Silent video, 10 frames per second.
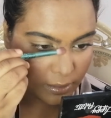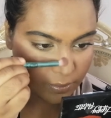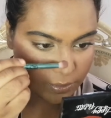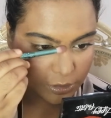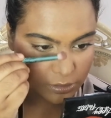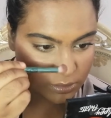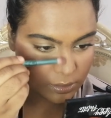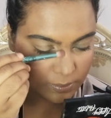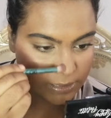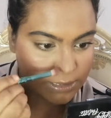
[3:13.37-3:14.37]
Now we're just
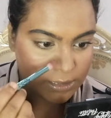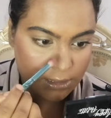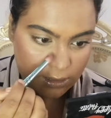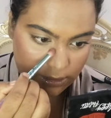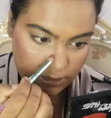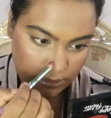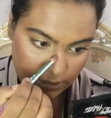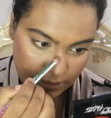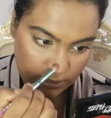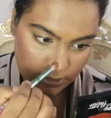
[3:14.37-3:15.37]
gonna blend it
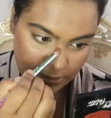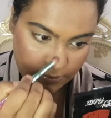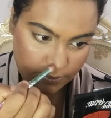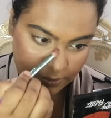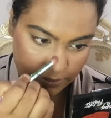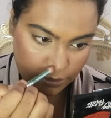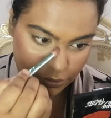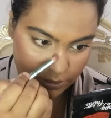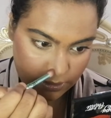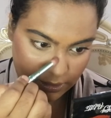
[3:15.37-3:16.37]

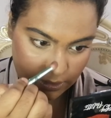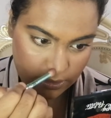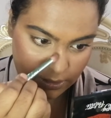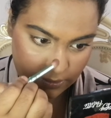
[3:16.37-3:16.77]
into the skin.